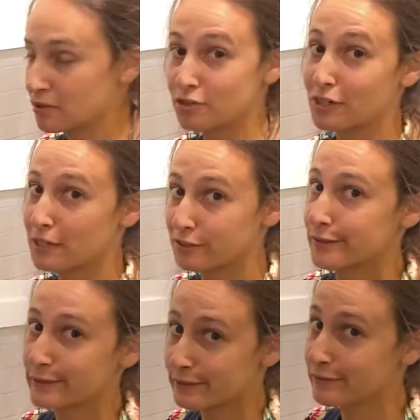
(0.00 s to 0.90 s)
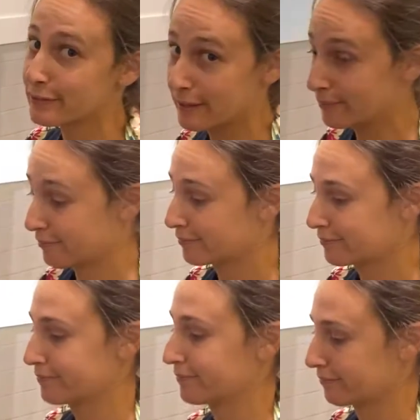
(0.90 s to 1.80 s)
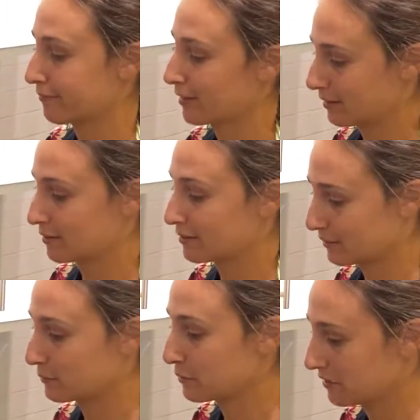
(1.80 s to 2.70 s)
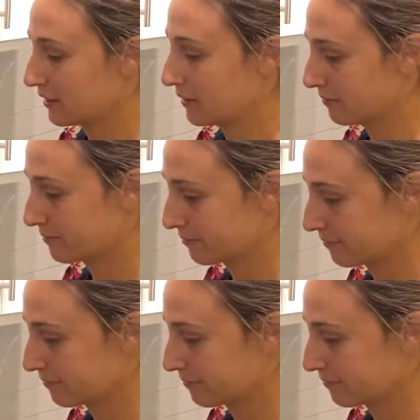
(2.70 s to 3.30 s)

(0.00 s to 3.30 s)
going to try and do a little flip. We'll see.